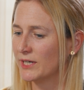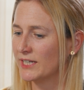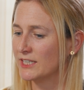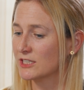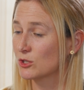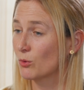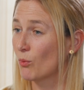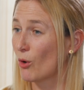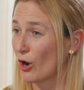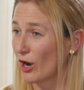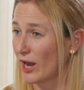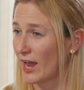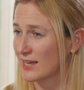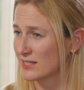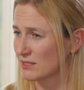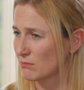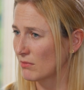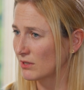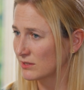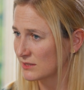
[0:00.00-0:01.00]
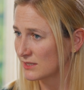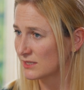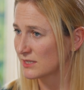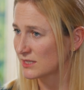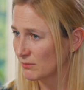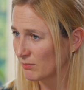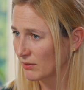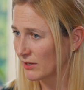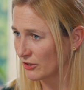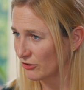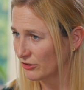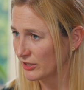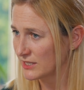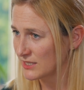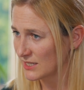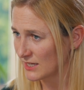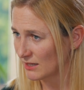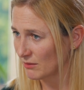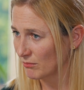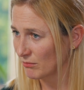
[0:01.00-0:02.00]
needs to work as a multidisciplinary
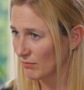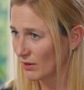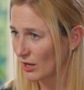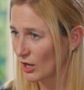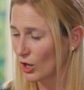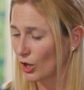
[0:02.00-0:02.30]
team